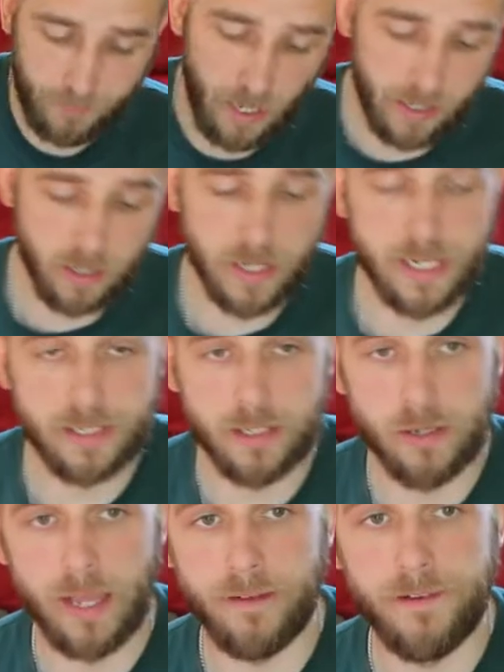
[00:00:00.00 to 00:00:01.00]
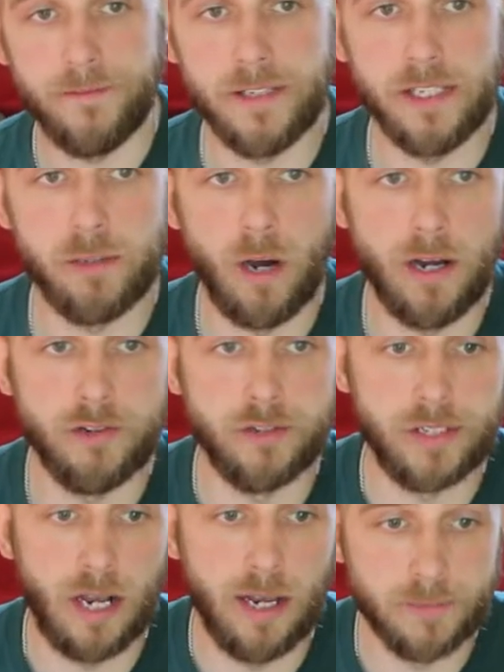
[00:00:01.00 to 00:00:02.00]
And you need to do that 50 to 100
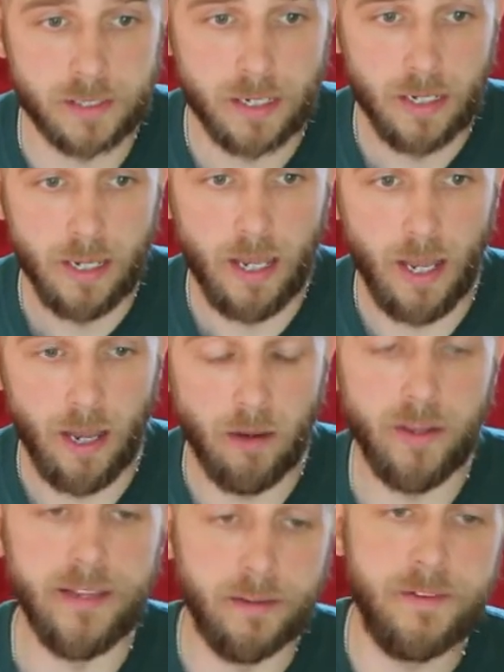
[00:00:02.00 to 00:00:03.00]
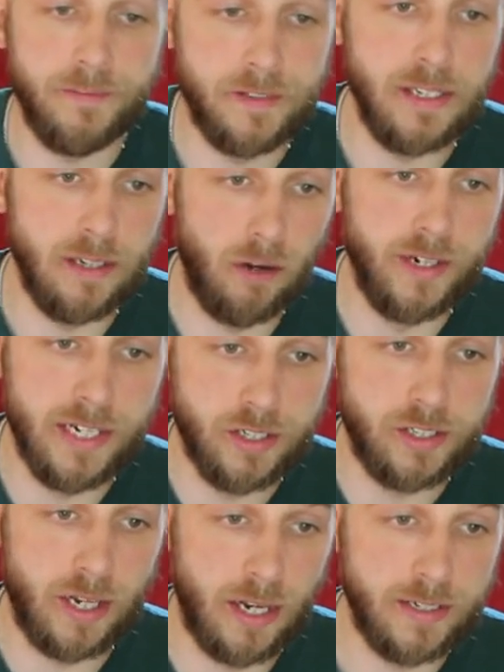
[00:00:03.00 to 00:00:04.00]
times, either 50 on each
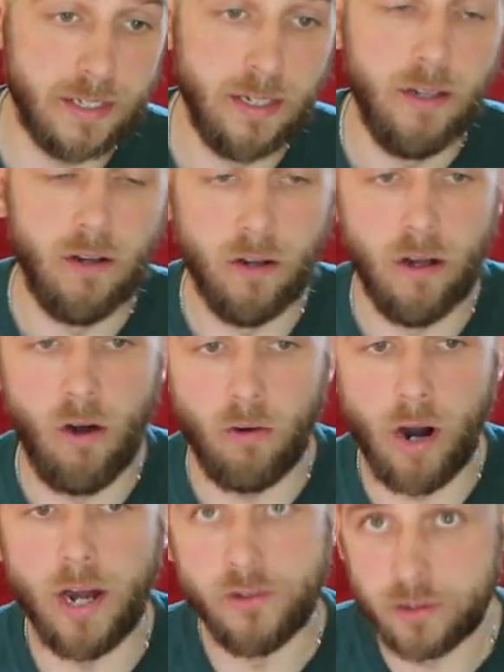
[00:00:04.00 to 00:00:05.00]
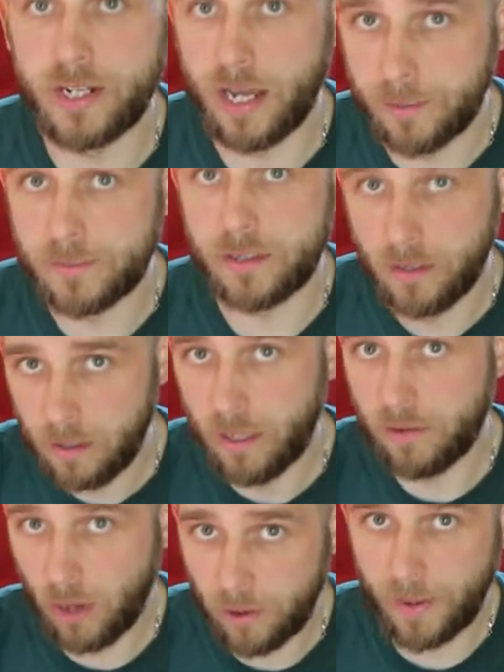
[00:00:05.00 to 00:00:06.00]
side or 100 times
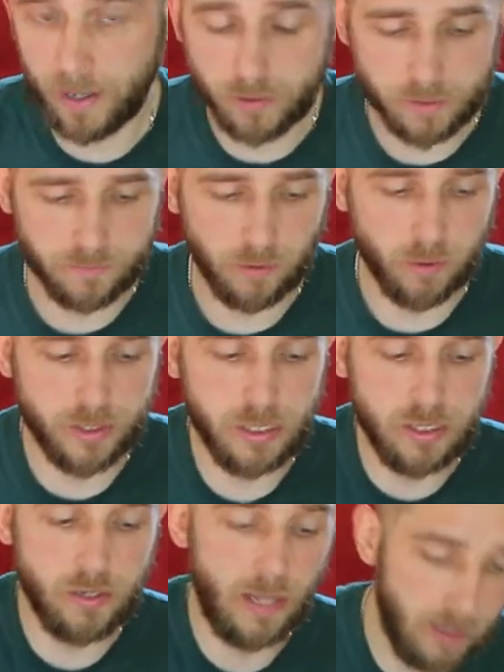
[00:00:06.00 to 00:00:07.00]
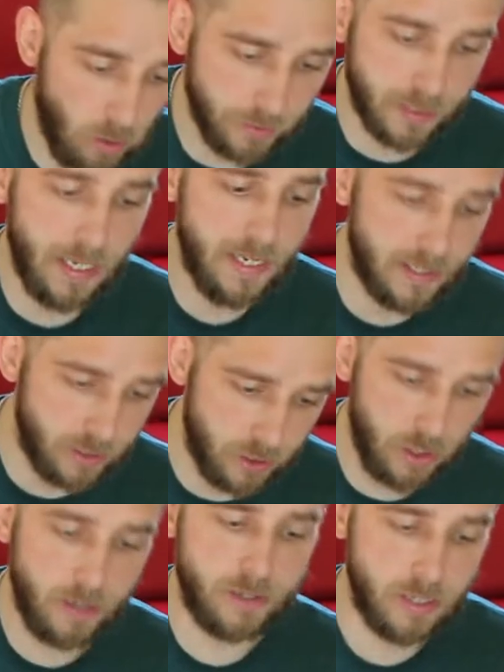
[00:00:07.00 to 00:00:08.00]
going backwards and forwards. So you do that in alternating
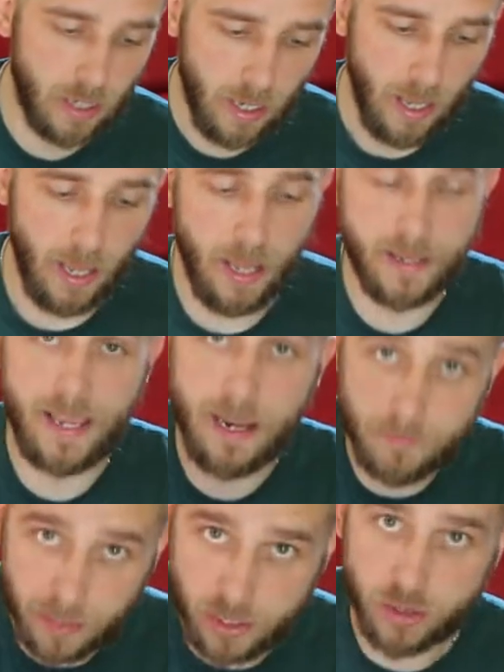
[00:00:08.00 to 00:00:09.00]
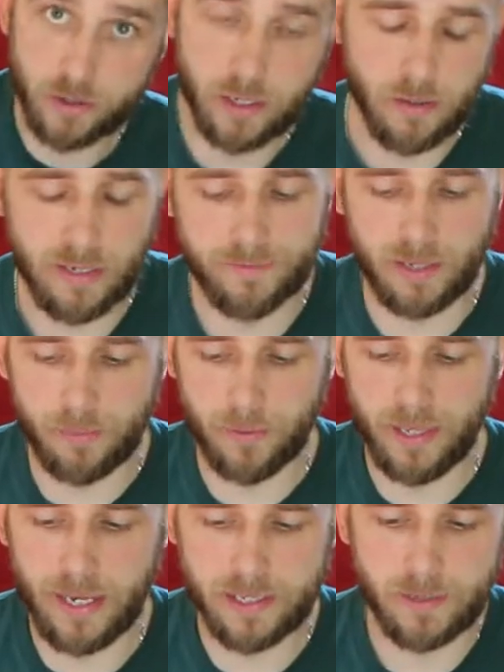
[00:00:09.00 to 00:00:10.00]
strokes, again making sure that you lift up at
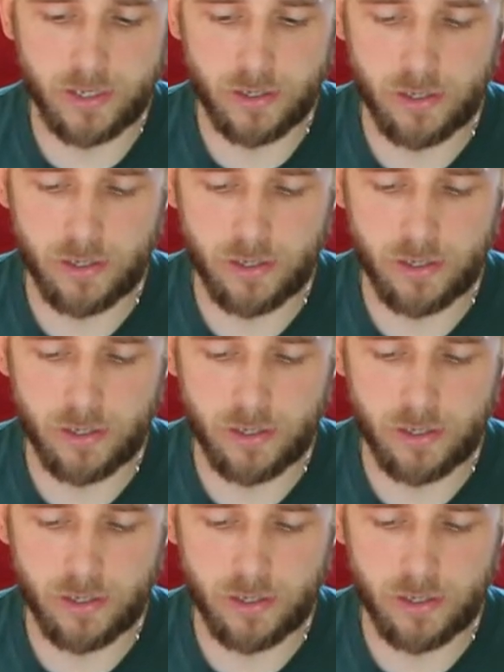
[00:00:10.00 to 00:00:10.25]
the end to make sure